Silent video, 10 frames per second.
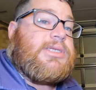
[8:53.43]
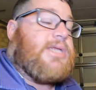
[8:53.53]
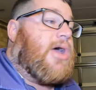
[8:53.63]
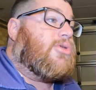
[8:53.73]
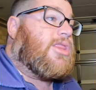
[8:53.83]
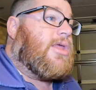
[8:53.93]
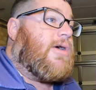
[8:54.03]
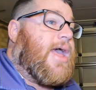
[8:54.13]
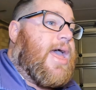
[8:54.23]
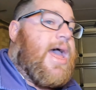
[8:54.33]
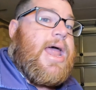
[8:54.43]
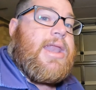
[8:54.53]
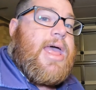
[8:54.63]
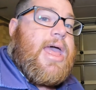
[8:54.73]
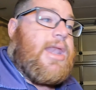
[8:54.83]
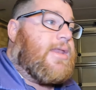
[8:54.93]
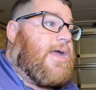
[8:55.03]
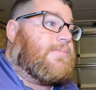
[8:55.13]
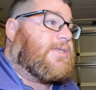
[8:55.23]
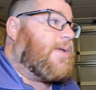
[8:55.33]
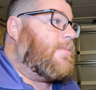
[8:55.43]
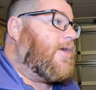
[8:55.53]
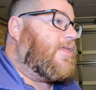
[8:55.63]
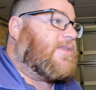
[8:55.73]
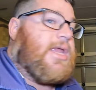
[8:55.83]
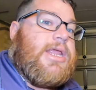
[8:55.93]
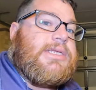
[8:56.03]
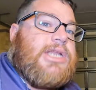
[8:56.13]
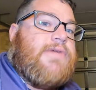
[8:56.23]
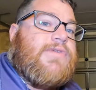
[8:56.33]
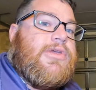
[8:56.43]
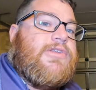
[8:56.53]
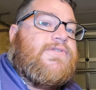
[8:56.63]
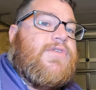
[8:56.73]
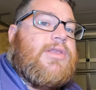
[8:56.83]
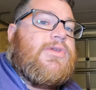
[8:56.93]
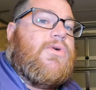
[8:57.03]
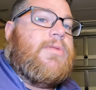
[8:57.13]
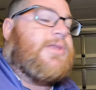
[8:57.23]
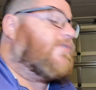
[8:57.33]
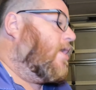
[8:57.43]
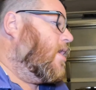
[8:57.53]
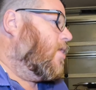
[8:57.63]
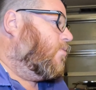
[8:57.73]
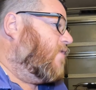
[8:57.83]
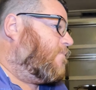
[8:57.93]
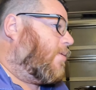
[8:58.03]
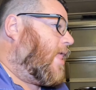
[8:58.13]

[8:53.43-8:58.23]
Stealth that I had, and some of my other tinnies that I've used for the tournaments, we've